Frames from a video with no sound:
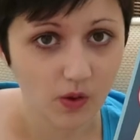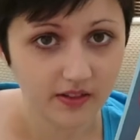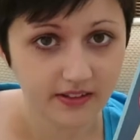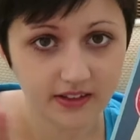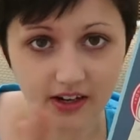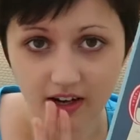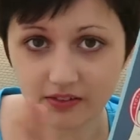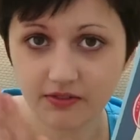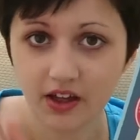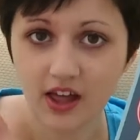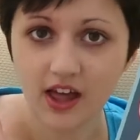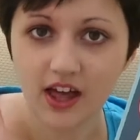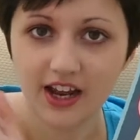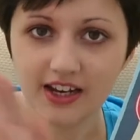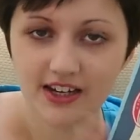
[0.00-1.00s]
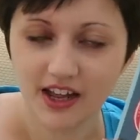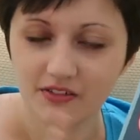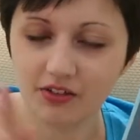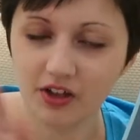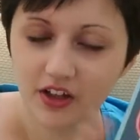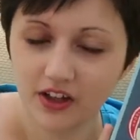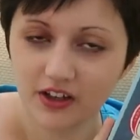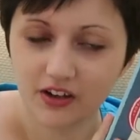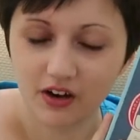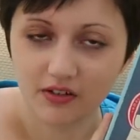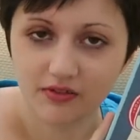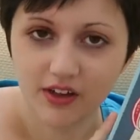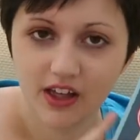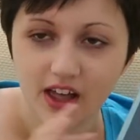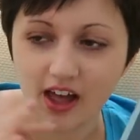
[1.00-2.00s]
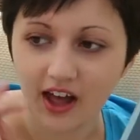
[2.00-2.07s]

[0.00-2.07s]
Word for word: one that I've never heard of.